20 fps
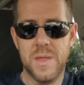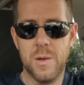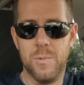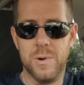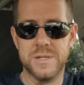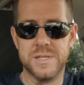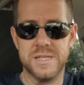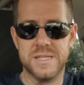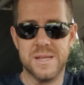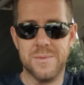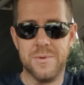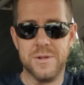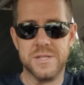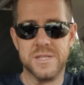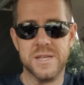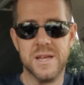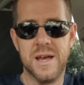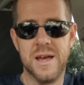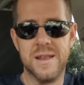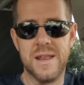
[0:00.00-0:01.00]
Once I step
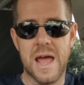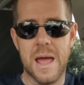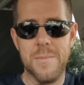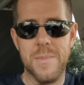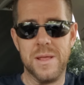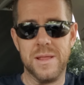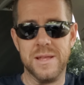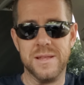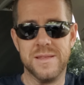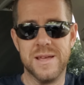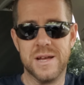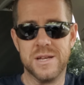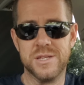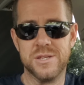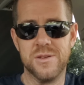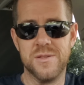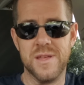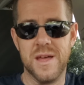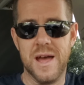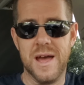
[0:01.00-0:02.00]
outside, I immediately text
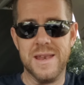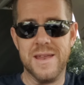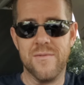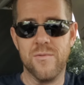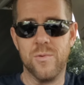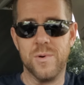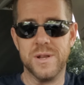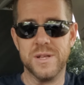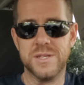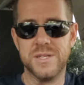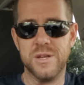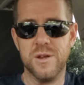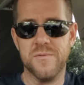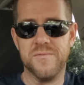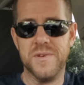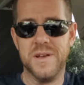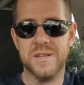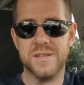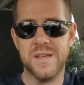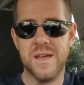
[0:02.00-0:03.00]
her that I never want to see her
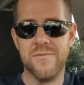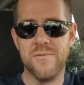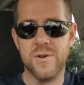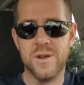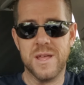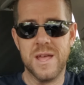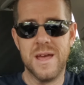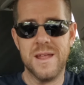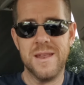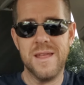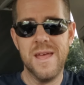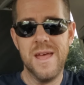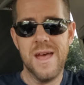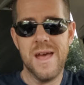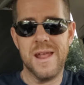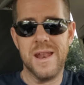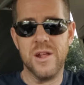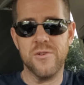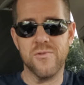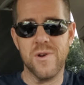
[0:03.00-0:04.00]
face ever again,
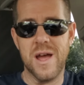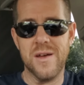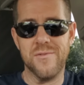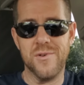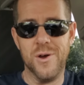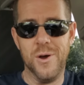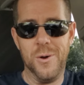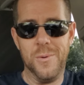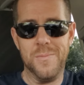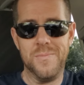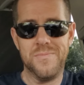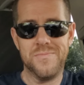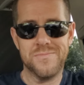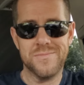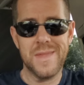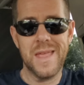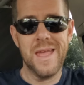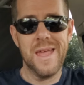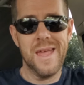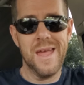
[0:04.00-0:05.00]
and I drive home.
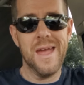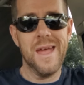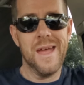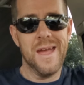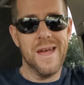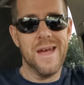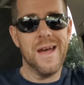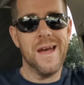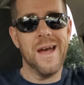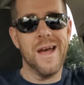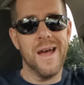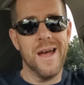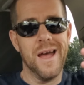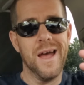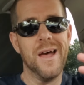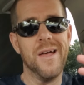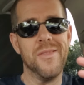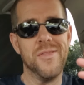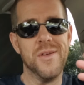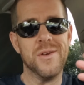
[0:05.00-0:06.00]

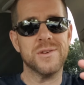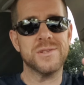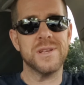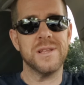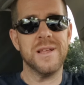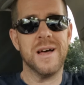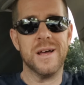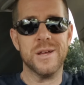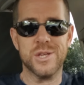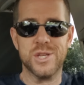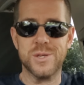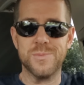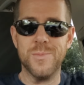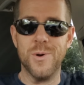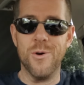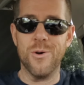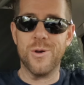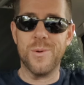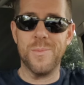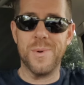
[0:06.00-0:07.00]
There's a lot of
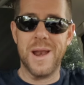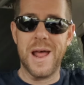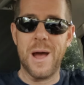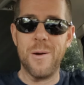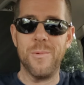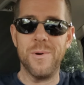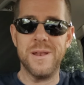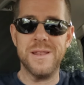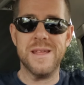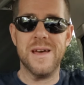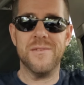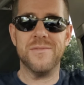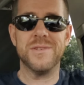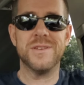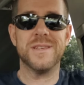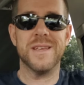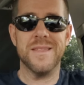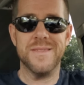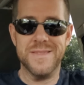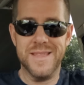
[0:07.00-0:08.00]
smoke, but I wouldn't have
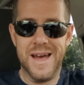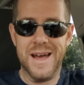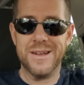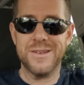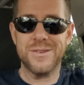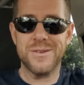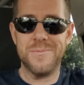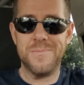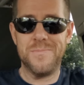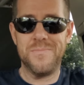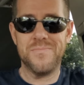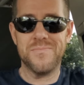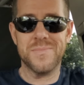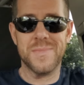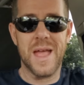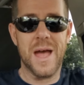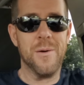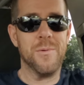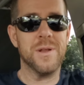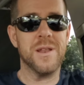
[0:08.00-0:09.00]
said that.
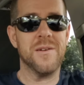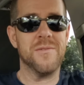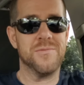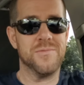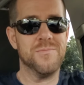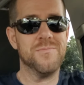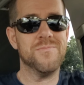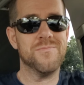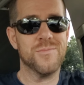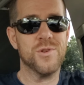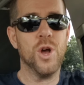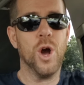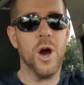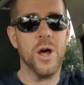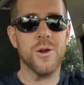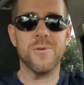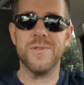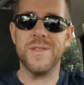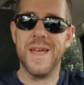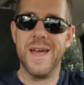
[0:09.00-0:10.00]
I would have
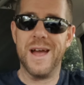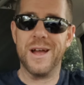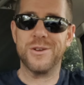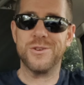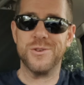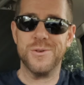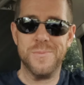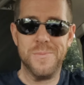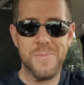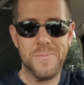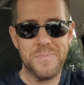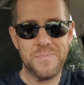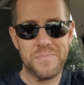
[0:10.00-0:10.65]
caught her in the action.